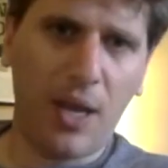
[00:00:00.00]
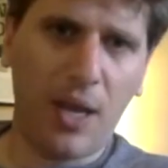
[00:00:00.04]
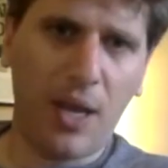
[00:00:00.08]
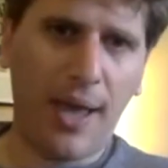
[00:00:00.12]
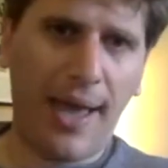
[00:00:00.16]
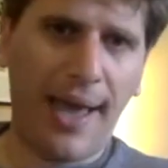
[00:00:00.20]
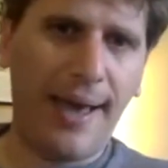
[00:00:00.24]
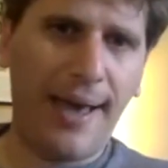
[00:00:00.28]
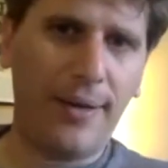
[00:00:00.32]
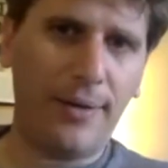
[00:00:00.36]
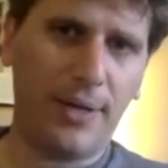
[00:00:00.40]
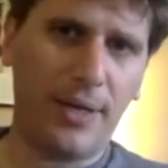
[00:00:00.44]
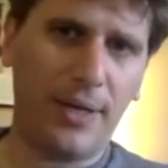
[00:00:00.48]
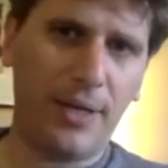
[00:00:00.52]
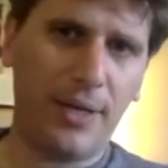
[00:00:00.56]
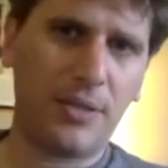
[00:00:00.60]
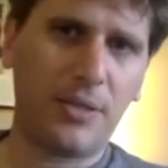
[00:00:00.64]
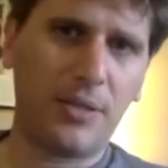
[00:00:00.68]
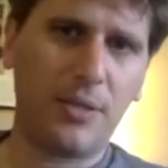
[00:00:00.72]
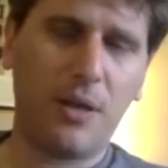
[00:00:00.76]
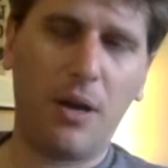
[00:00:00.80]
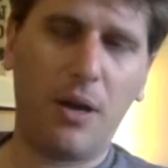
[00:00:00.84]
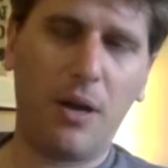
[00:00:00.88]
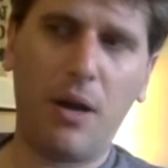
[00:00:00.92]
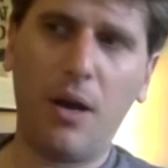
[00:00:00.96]

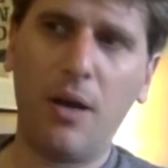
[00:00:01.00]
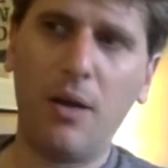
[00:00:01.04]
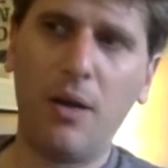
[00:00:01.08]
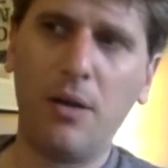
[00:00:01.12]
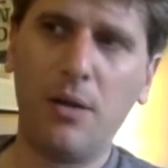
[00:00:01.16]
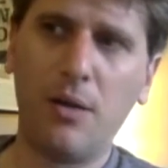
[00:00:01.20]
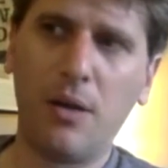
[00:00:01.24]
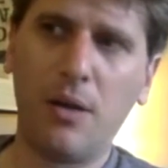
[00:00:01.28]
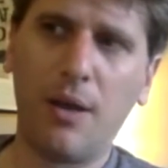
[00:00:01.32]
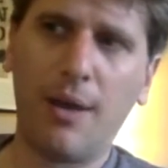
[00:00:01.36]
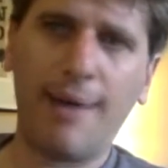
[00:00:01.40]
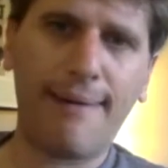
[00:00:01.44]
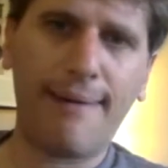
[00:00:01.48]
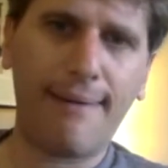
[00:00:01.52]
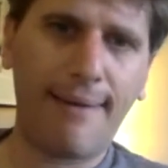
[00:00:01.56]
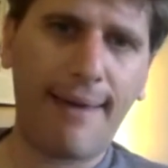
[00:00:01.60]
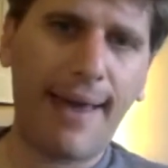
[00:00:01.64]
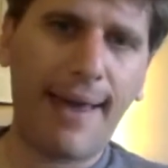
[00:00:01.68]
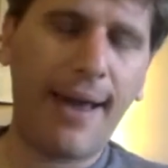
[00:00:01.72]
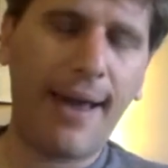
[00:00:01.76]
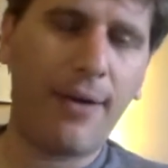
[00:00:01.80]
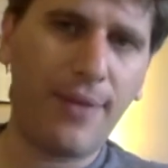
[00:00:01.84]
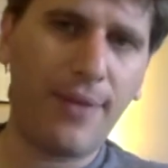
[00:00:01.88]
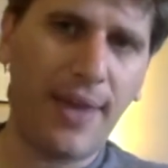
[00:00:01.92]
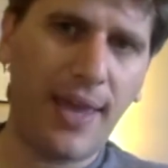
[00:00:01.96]
outlets on
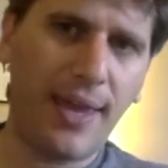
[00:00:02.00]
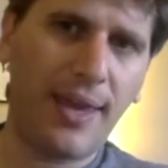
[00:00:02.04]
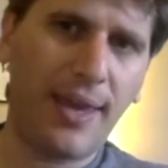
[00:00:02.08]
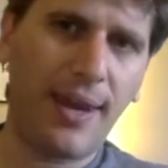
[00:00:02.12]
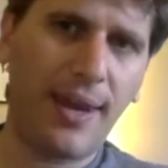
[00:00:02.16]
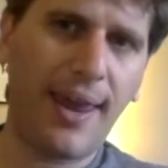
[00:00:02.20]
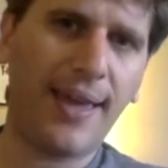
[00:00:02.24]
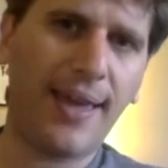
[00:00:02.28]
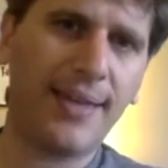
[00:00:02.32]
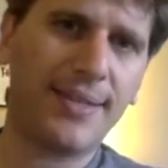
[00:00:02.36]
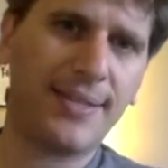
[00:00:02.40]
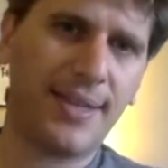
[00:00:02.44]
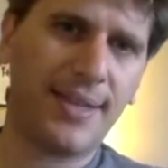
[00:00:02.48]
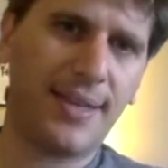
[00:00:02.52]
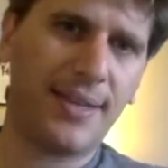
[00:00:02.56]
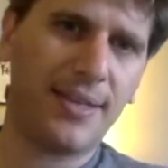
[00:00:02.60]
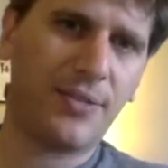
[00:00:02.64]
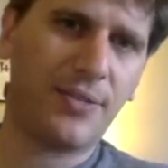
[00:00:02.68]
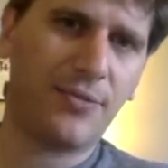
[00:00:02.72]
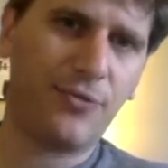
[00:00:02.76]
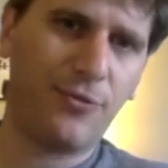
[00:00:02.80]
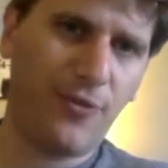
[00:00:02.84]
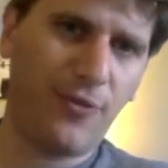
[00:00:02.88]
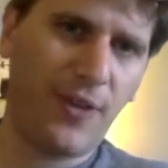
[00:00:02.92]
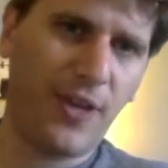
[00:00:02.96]
how they can
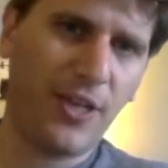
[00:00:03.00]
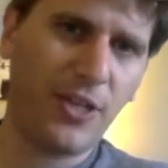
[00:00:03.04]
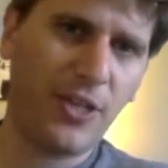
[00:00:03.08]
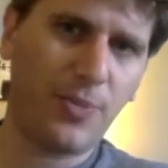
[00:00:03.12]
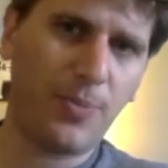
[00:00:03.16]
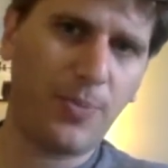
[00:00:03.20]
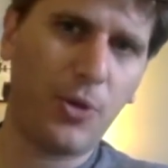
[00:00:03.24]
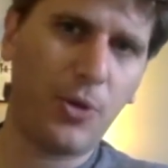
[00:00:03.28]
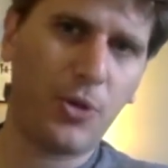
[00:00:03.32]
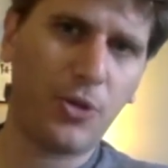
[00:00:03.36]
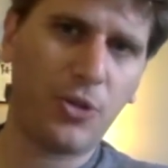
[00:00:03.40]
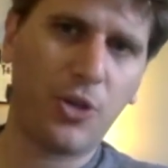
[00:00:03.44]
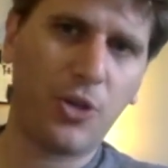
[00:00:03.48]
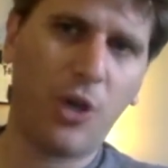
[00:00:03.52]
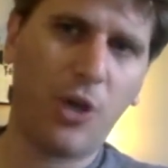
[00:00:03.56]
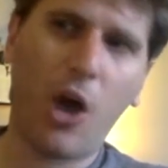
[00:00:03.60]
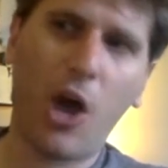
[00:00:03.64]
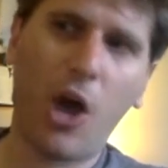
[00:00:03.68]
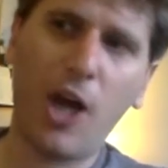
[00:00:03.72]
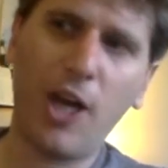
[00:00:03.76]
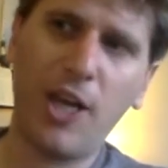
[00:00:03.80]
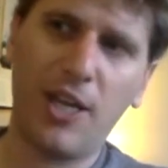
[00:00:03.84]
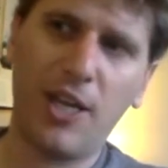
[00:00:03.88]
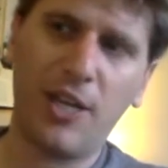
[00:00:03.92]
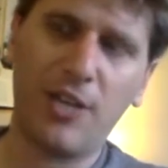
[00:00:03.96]
access Facebook's
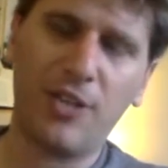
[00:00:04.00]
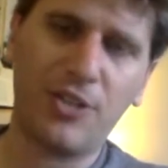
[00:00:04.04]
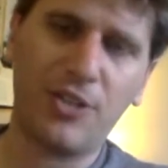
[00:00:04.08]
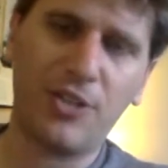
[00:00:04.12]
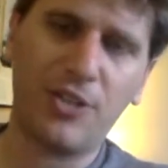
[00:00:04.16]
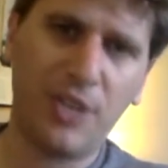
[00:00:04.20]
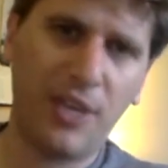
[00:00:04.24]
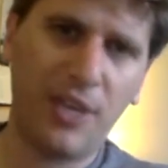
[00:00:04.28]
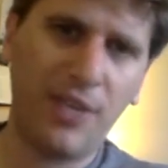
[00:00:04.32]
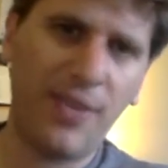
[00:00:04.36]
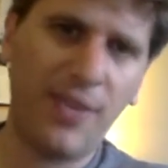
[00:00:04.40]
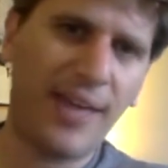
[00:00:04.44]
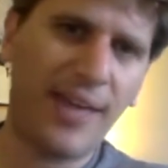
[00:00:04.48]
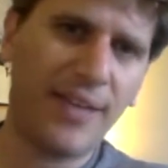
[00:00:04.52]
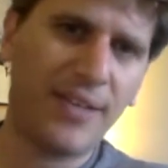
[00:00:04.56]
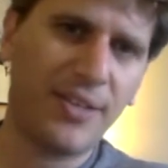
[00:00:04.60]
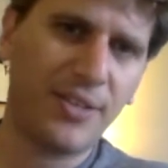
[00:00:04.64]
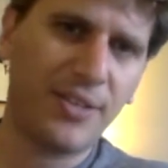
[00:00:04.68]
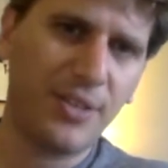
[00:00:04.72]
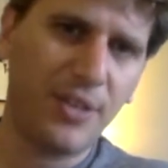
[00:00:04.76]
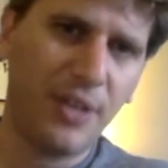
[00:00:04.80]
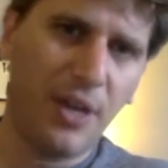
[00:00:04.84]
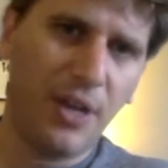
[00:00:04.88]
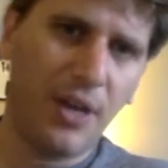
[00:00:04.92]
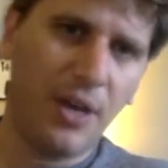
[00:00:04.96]
audience, and
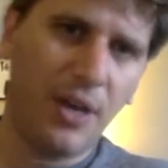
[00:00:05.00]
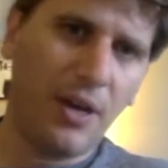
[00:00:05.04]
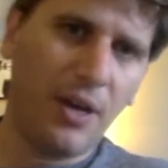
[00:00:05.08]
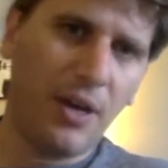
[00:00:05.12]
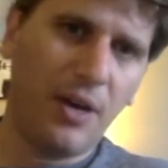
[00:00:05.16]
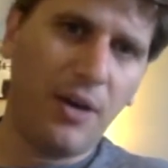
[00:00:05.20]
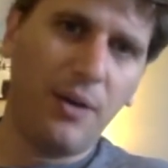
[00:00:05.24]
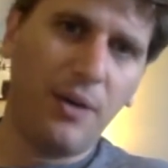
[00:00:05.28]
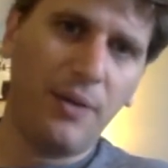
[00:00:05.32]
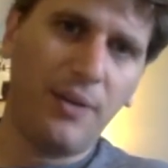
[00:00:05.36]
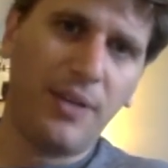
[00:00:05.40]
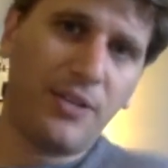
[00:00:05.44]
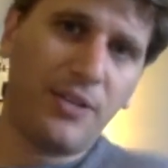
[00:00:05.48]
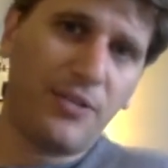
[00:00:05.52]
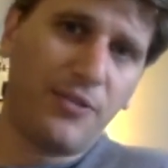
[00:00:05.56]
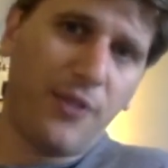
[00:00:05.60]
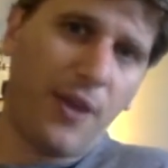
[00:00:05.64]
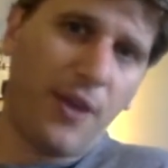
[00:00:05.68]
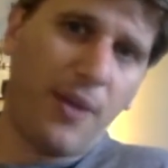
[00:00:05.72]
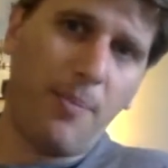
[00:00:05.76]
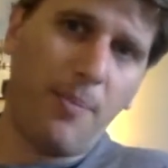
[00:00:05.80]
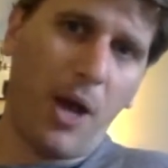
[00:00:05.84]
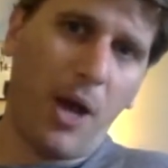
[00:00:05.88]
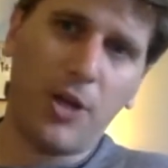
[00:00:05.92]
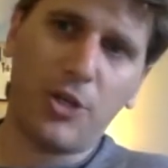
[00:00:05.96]
that's that's very
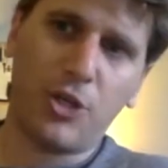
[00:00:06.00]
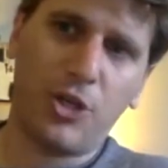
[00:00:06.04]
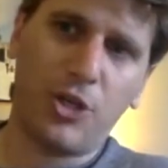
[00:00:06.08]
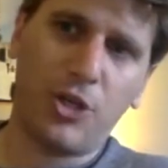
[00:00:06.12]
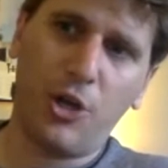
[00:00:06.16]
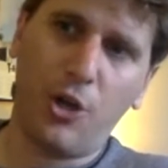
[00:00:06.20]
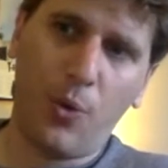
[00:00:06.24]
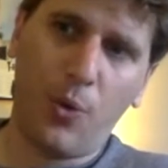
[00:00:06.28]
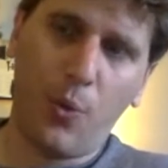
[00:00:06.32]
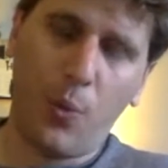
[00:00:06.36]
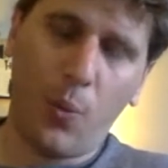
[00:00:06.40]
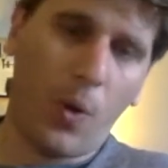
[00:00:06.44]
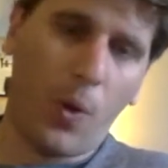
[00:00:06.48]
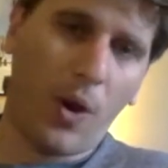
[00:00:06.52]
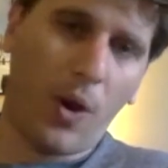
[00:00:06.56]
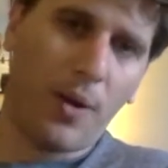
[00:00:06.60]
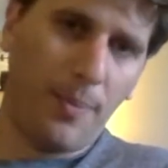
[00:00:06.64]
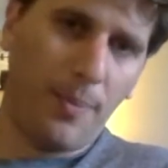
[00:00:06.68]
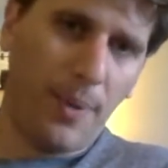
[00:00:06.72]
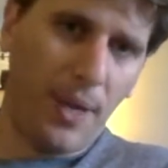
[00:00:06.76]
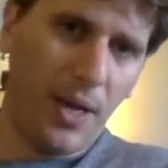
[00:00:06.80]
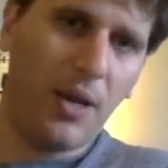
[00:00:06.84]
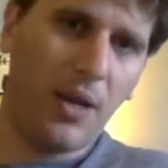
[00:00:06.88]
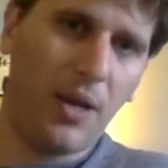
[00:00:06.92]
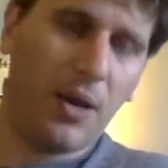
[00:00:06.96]
much you know what a
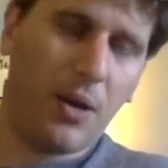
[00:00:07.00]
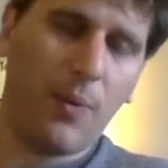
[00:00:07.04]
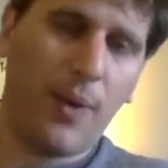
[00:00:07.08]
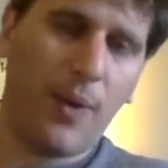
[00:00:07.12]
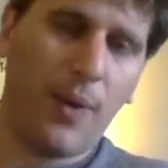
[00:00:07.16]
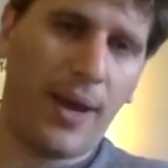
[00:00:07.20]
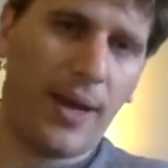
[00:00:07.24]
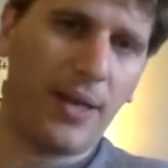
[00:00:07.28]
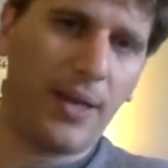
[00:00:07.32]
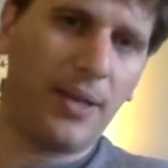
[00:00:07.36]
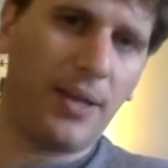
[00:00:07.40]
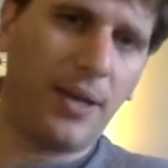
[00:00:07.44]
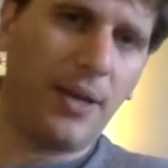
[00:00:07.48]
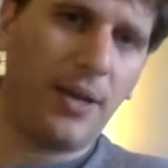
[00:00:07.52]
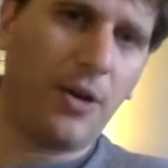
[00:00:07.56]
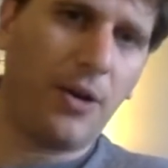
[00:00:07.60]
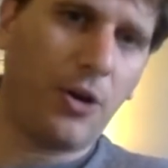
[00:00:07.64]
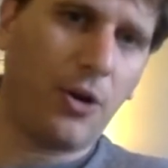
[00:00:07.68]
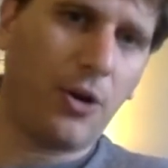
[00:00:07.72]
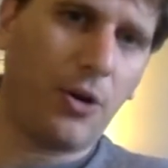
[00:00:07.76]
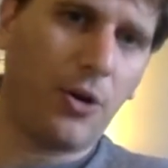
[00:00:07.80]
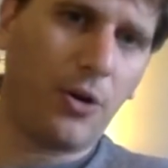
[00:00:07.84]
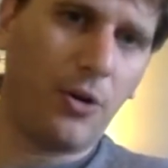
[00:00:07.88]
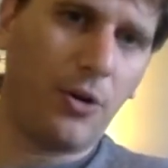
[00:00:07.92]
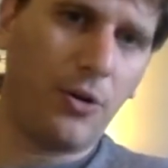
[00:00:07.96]
media
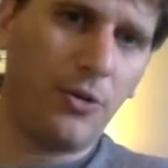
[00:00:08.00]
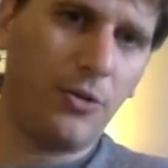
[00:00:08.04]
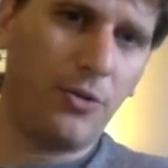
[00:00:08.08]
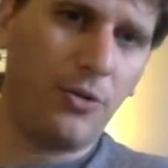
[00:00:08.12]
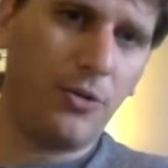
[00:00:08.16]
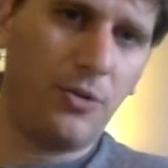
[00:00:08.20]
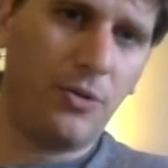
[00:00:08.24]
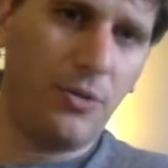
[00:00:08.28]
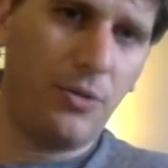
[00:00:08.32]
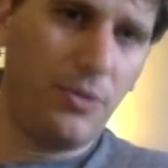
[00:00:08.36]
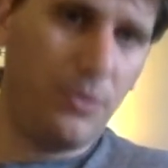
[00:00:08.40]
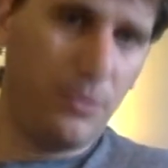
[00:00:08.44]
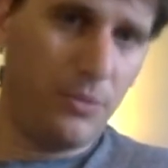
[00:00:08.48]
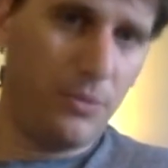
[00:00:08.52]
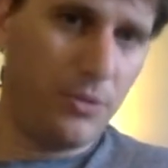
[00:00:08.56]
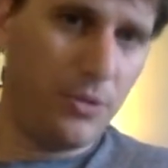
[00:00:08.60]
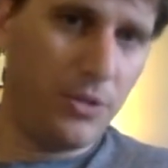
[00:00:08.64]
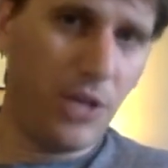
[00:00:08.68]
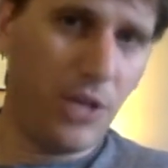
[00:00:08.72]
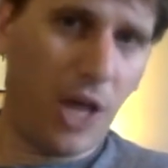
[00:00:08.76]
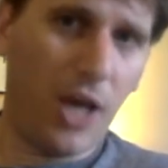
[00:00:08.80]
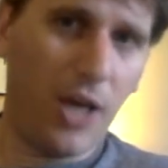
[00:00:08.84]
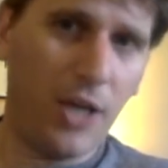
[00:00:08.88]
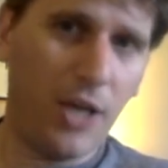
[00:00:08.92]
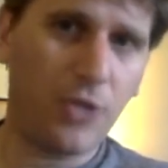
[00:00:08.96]
regulator
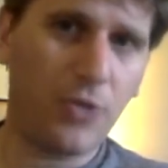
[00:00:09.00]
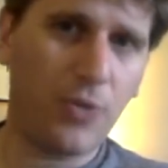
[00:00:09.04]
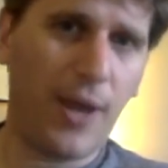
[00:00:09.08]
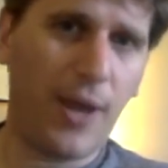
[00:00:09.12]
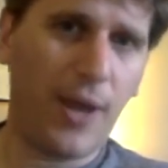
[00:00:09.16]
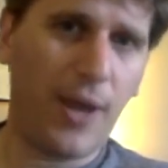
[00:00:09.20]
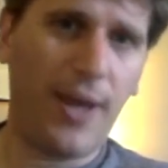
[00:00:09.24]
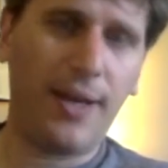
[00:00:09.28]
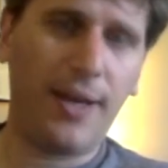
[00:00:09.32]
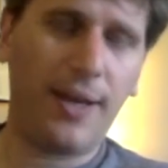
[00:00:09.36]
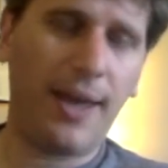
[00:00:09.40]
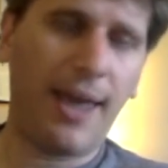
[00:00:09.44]
does, right?